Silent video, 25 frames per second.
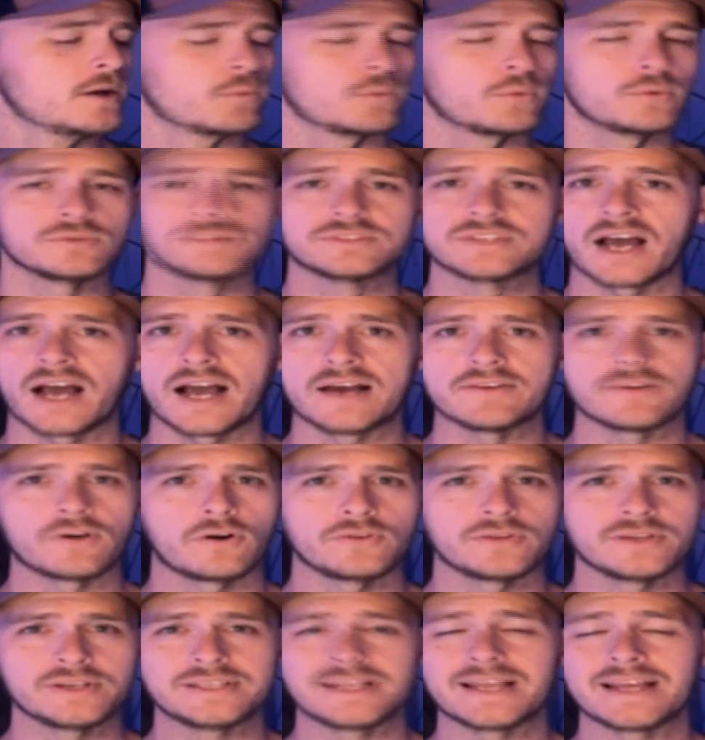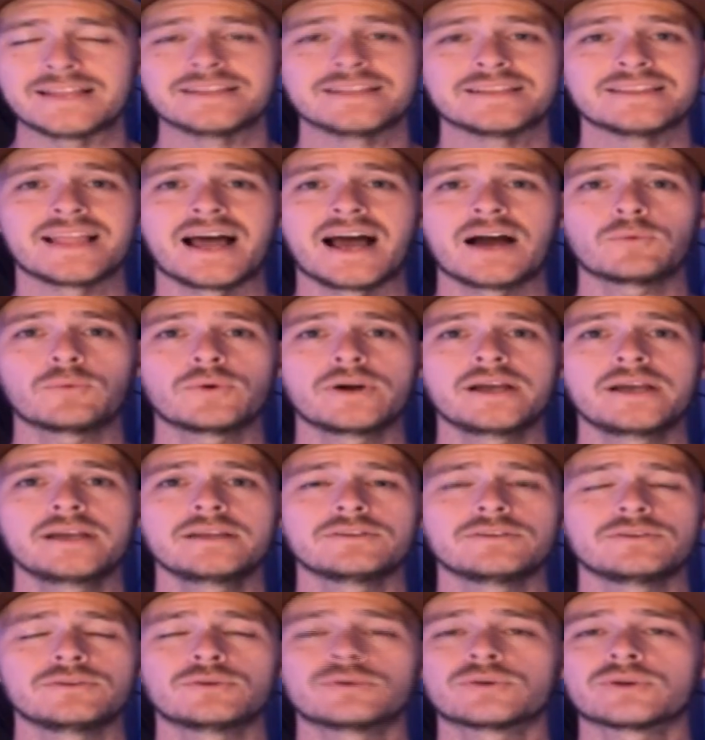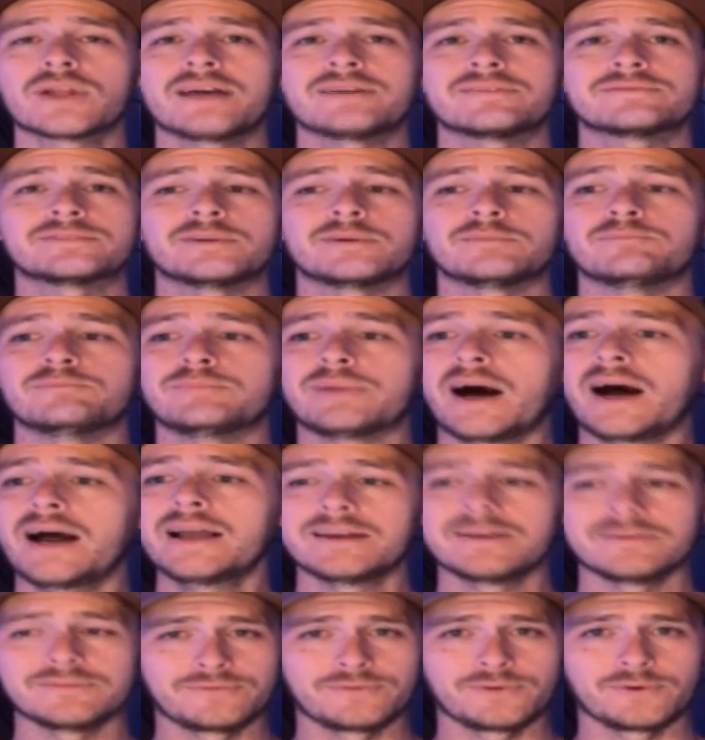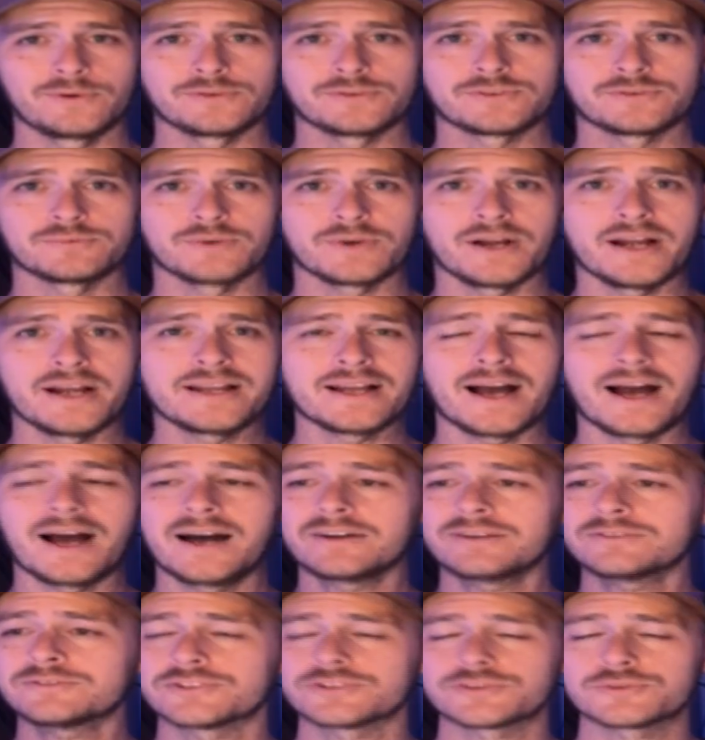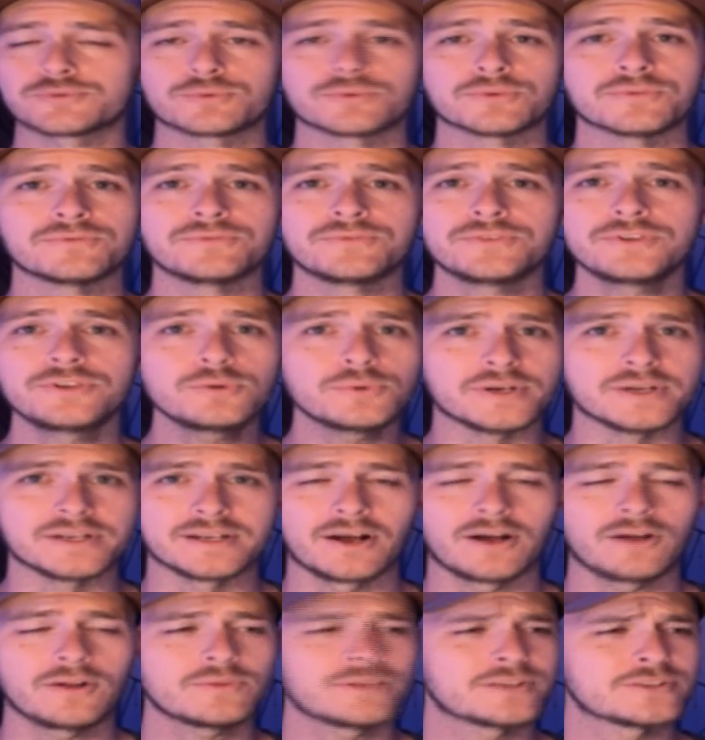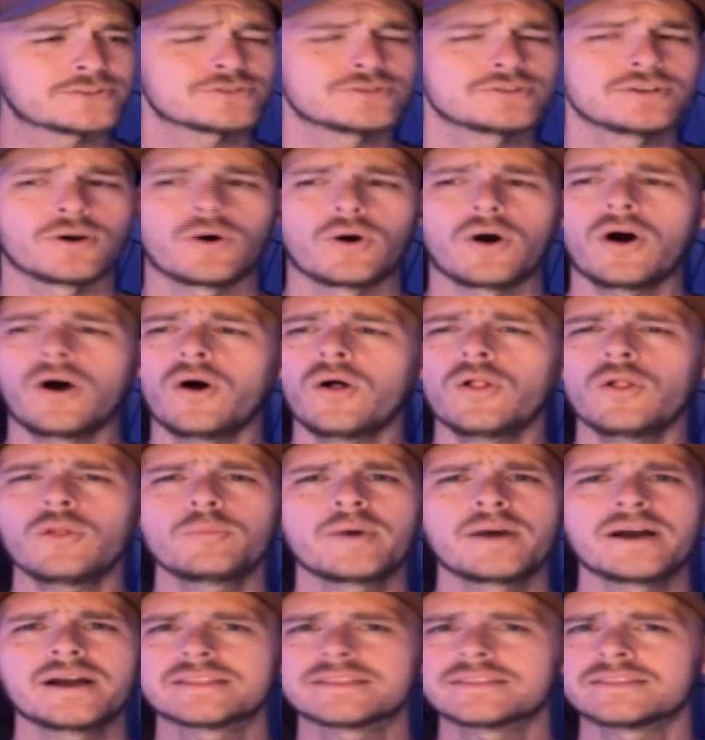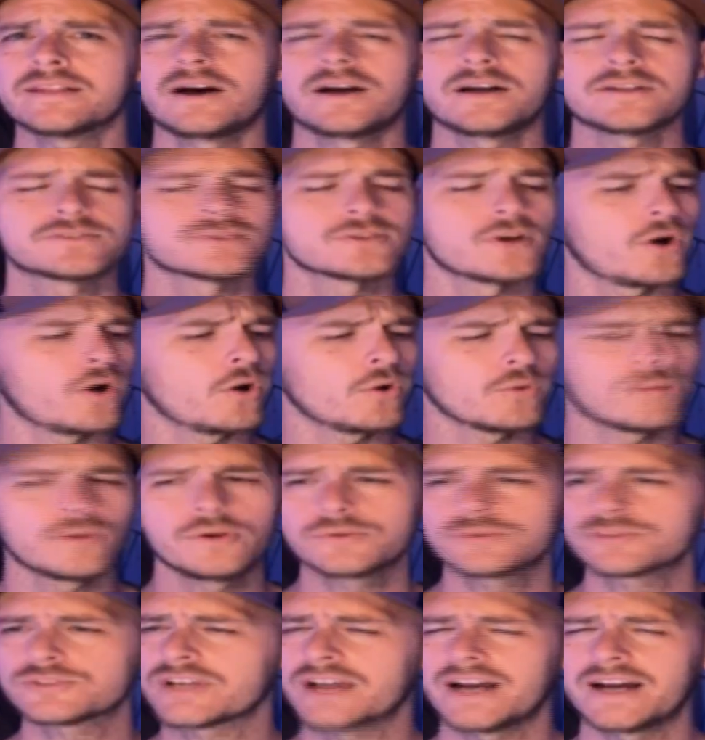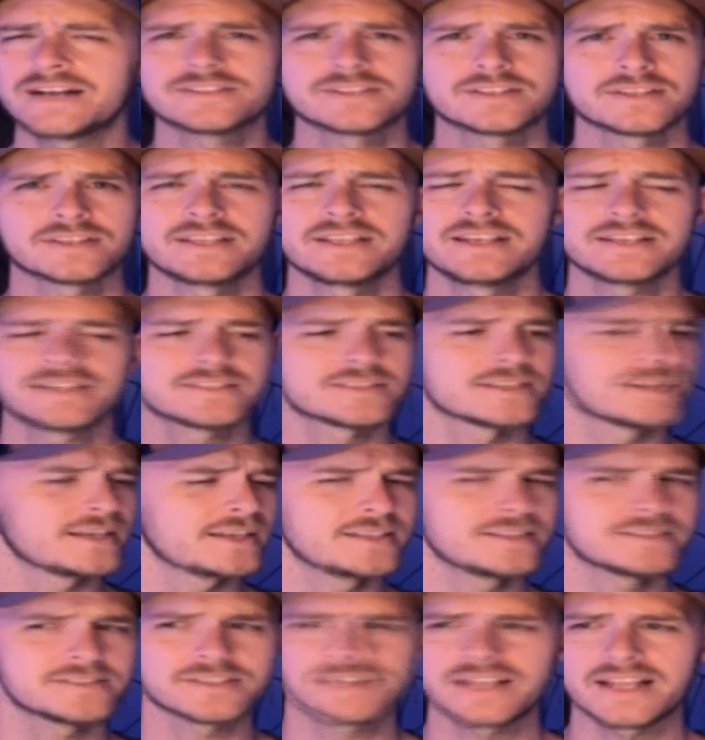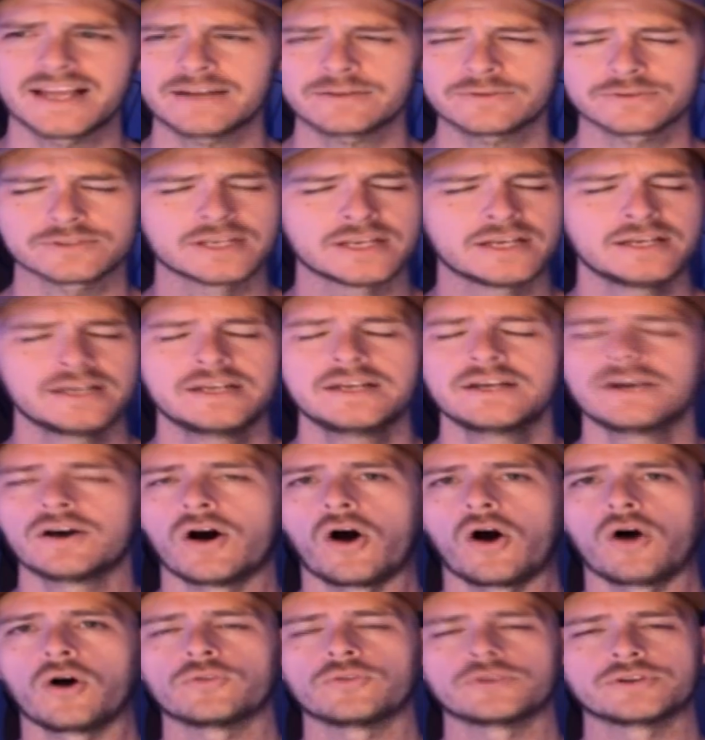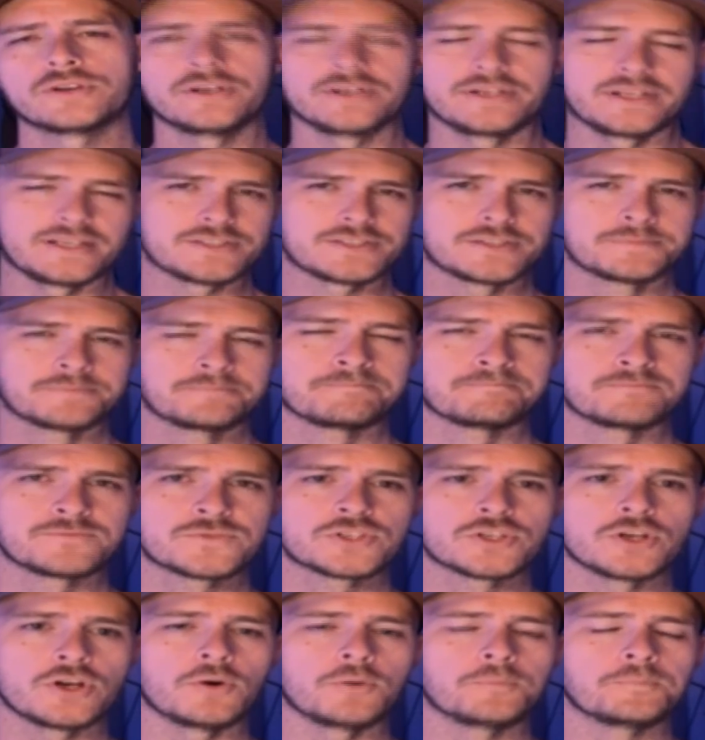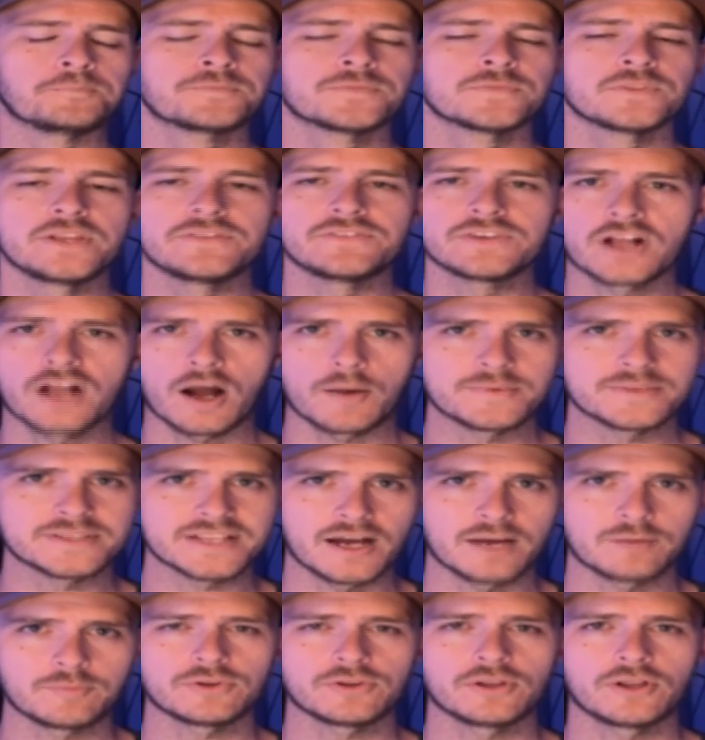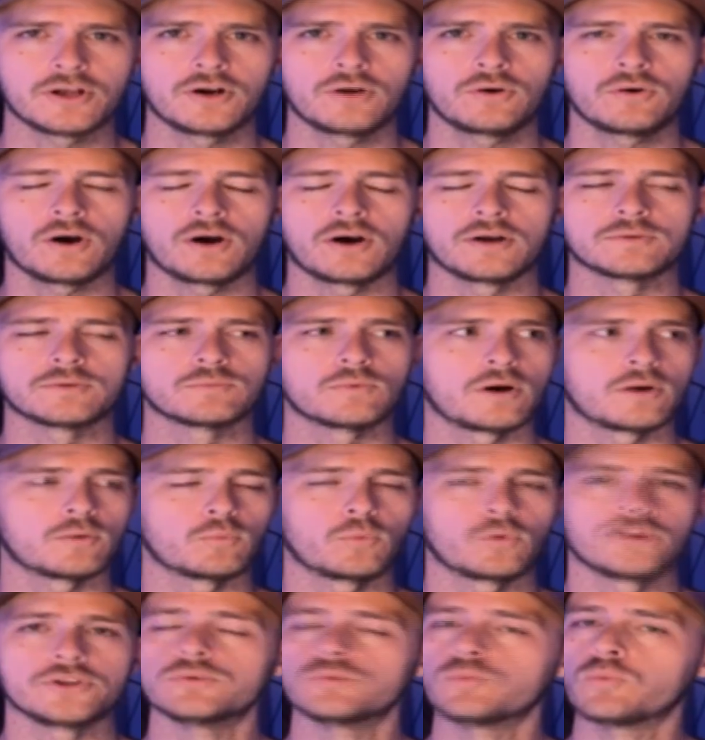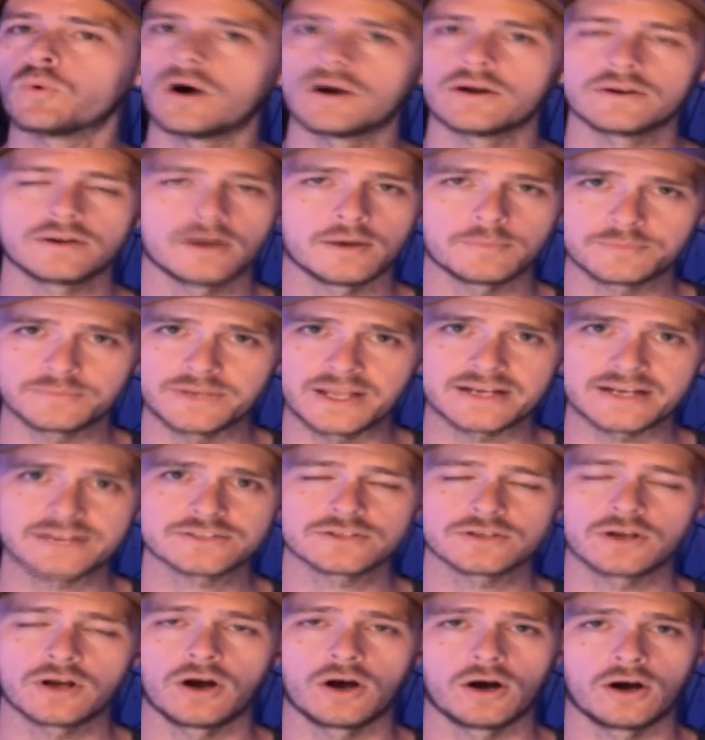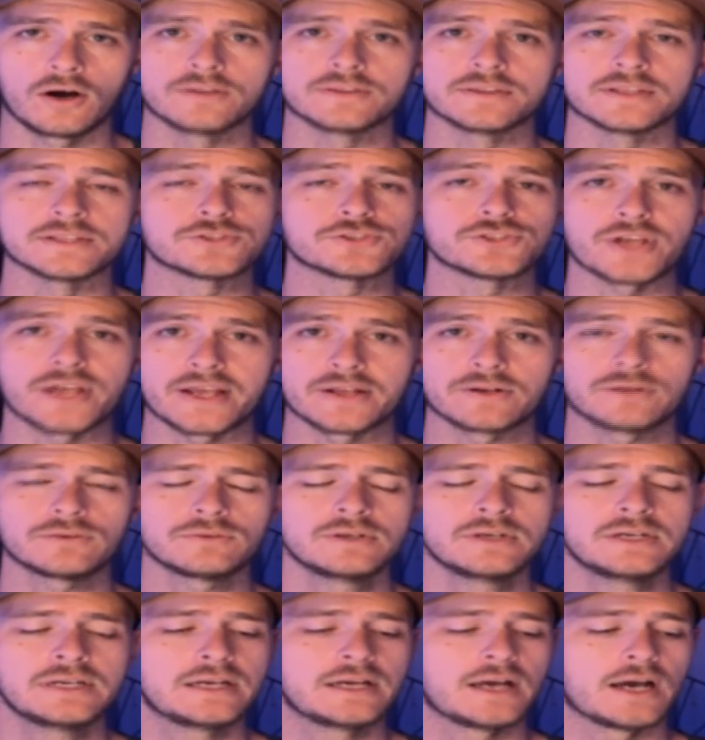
We'll dive all in. And then that way you don't have to buy it first, right? I'll just review it. I'll let you know all my thoughts, all those kinds of things, the ins and outs, all the goodies. So leave a comment down below on what you want up next on the channel.